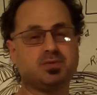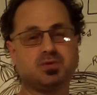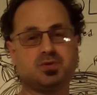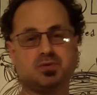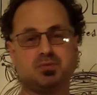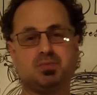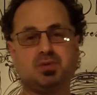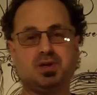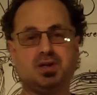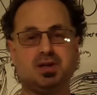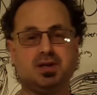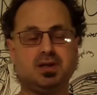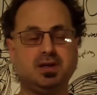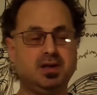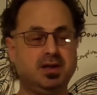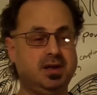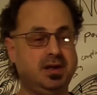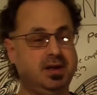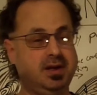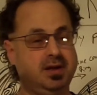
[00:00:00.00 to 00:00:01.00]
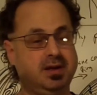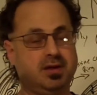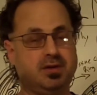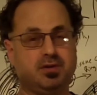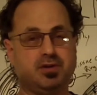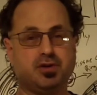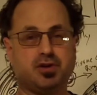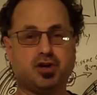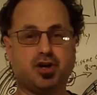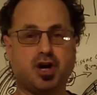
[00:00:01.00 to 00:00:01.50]
which would be, you
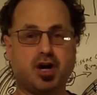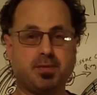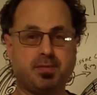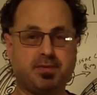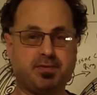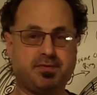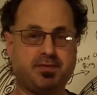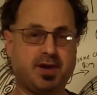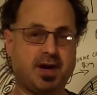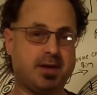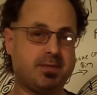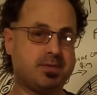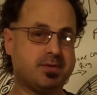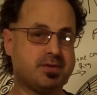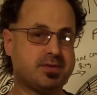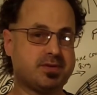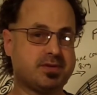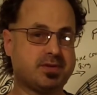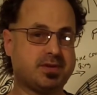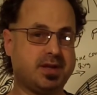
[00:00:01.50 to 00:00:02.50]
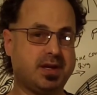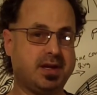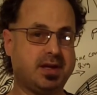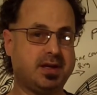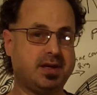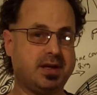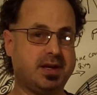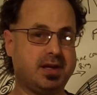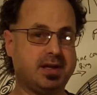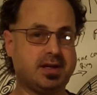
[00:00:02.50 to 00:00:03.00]
know, your carbon fibers,
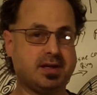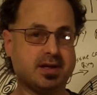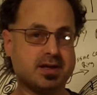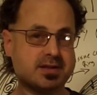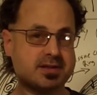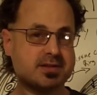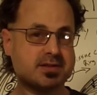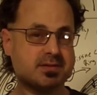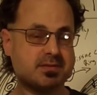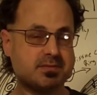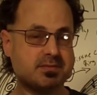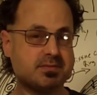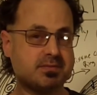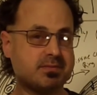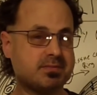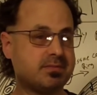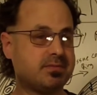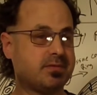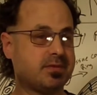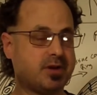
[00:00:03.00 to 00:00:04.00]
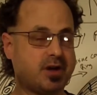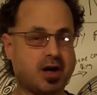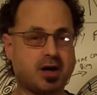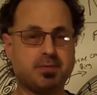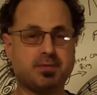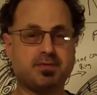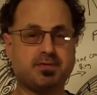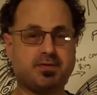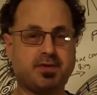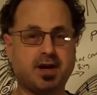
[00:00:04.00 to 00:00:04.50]
a custom
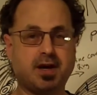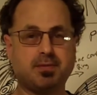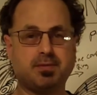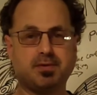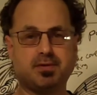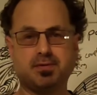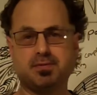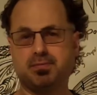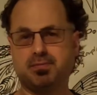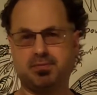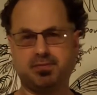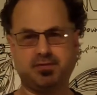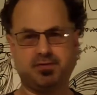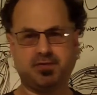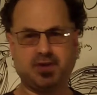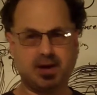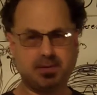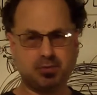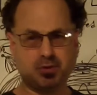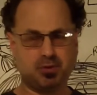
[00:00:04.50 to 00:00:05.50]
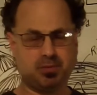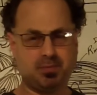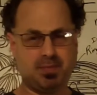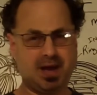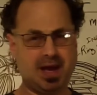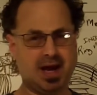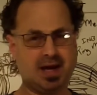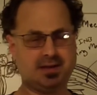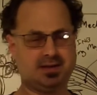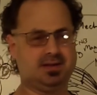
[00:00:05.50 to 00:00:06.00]
carbon fiber
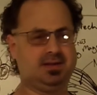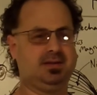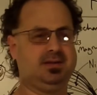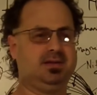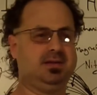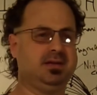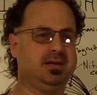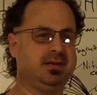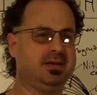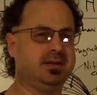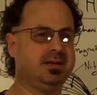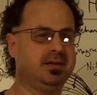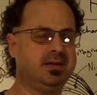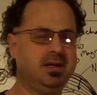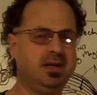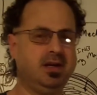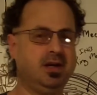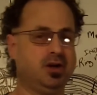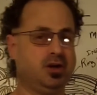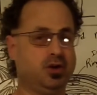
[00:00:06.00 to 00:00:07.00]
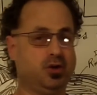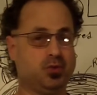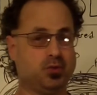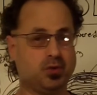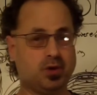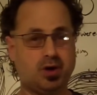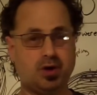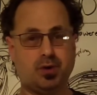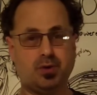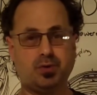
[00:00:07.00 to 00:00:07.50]
fibromat
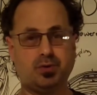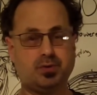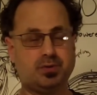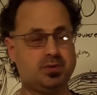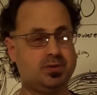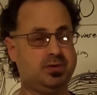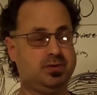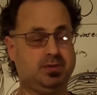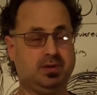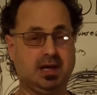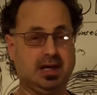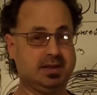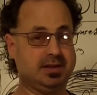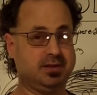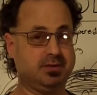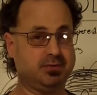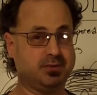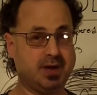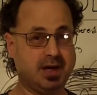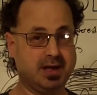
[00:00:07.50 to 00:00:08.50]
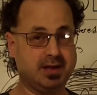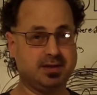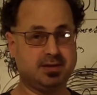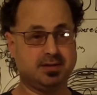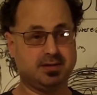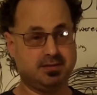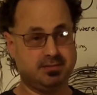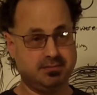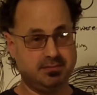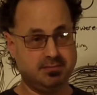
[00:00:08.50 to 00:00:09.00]
grown at the right,